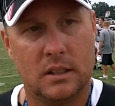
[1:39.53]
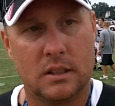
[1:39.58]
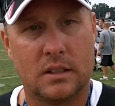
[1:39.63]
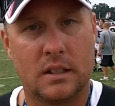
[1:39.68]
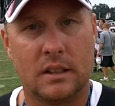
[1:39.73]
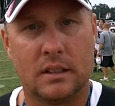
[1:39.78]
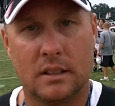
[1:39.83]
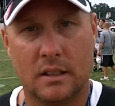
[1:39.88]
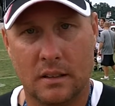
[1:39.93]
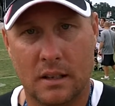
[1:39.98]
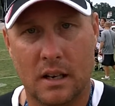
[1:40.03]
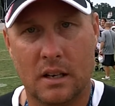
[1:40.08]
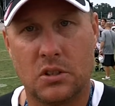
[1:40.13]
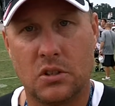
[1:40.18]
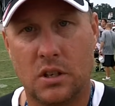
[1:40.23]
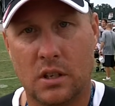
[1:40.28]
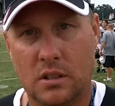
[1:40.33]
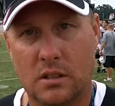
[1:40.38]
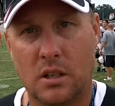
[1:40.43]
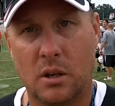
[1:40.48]
I think they got
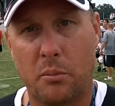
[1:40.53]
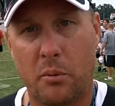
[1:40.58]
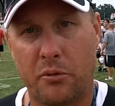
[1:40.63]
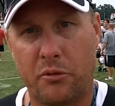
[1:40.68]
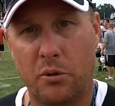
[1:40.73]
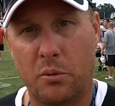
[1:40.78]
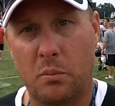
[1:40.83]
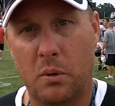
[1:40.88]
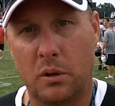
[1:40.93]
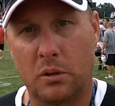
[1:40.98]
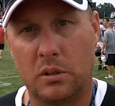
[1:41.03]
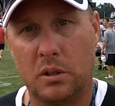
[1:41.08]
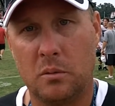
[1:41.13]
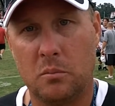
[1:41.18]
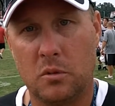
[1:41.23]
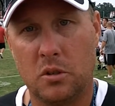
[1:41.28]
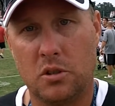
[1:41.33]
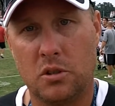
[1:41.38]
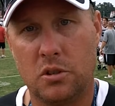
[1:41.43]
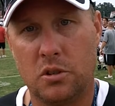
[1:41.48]
a chance to help our football
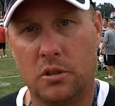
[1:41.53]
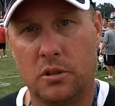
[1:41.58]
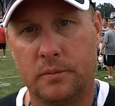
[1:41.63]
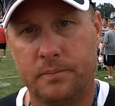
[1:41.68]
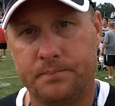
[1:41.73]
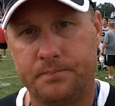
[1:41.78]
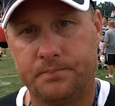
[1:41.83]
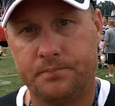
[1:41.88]
team this year.